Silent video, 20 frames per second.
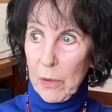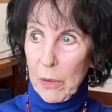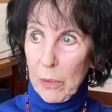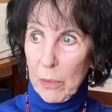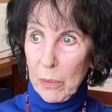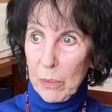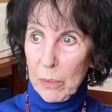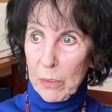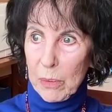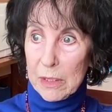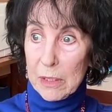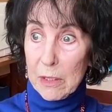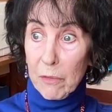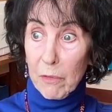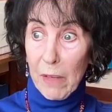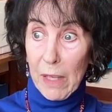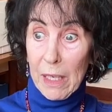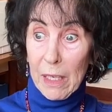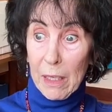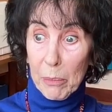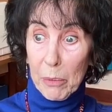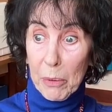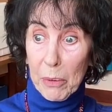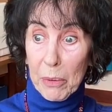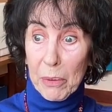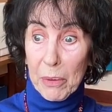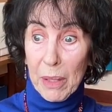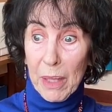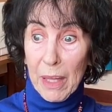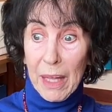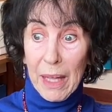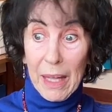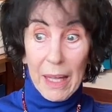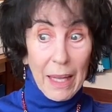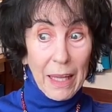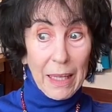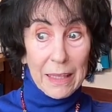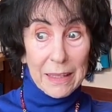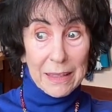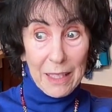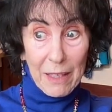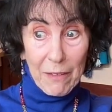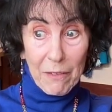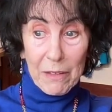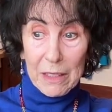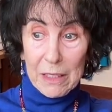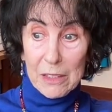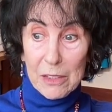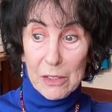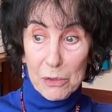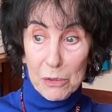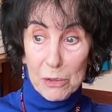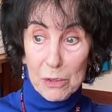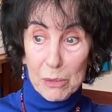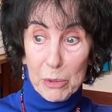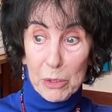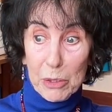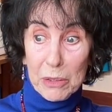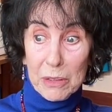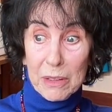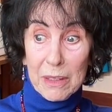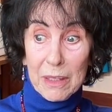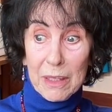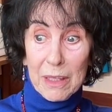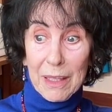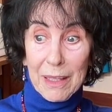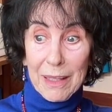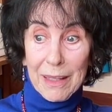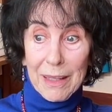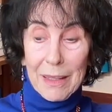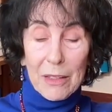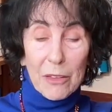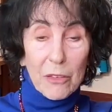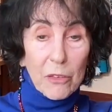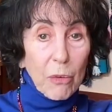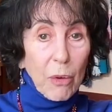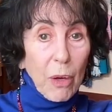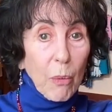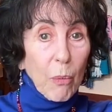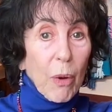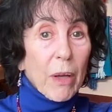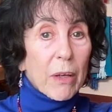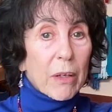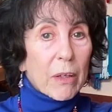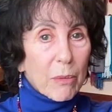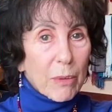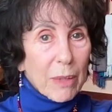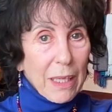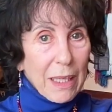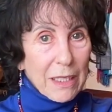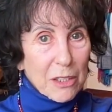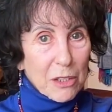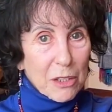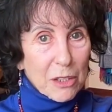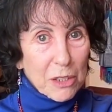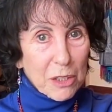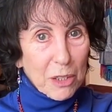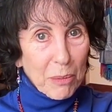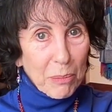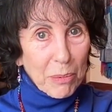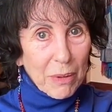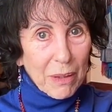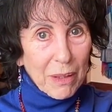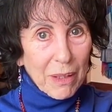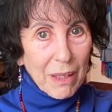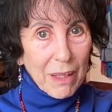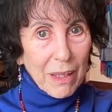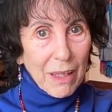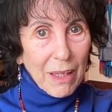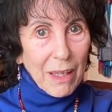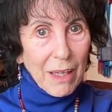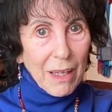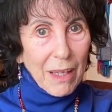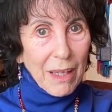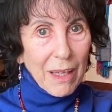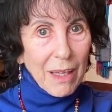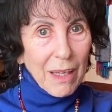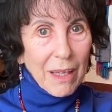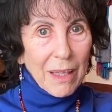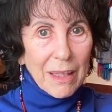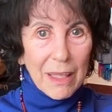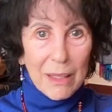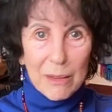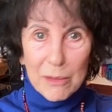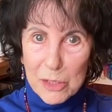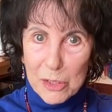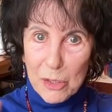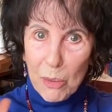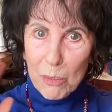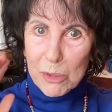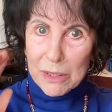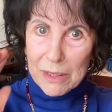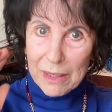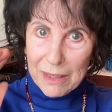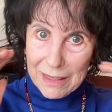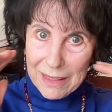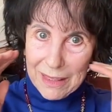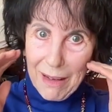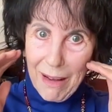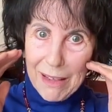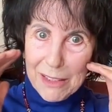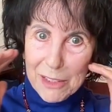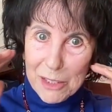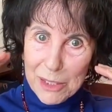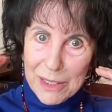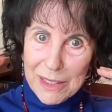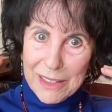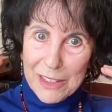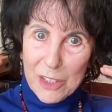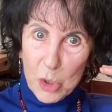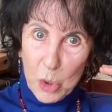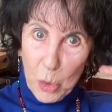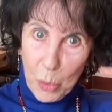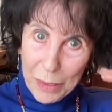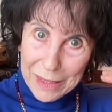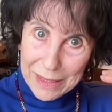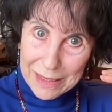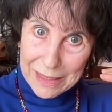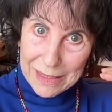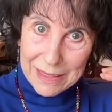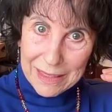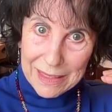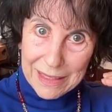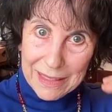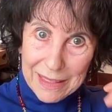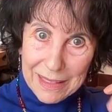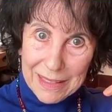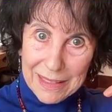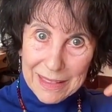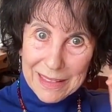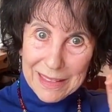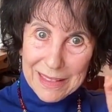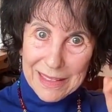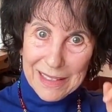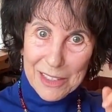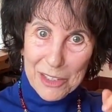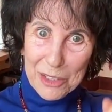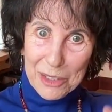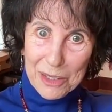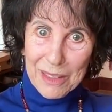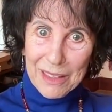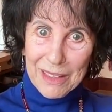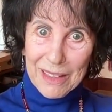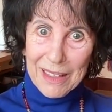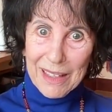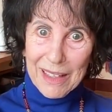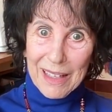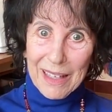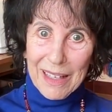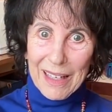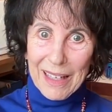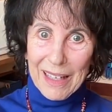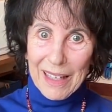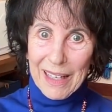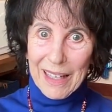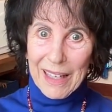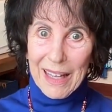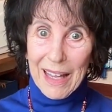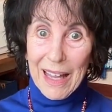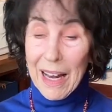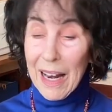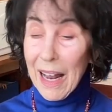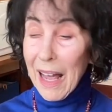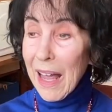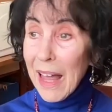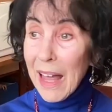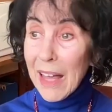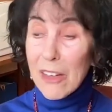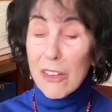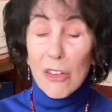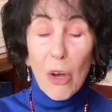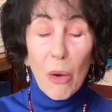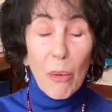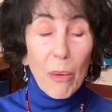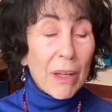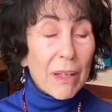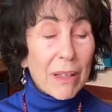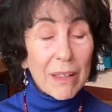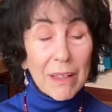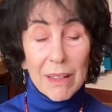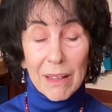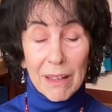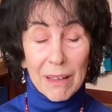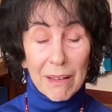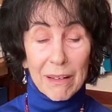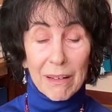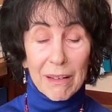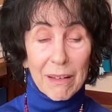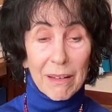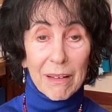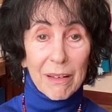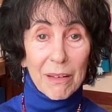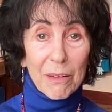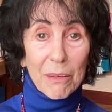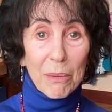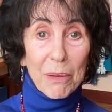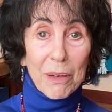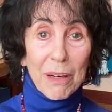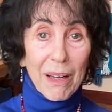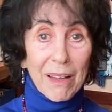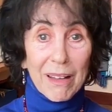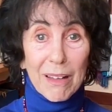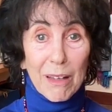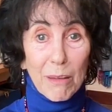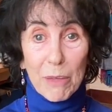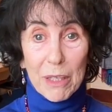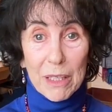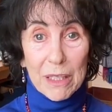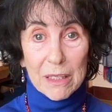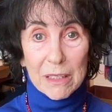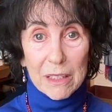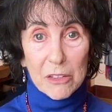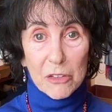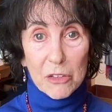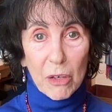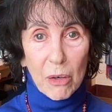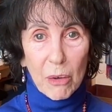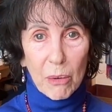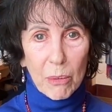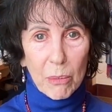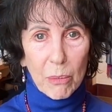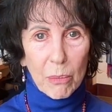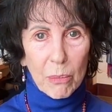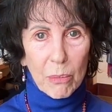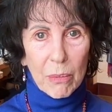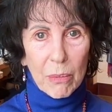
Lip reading: who is available and is definitely suitable. Do I want a relationship? And it was almost a conscious choice decision. And I had no idea when I committed to Joe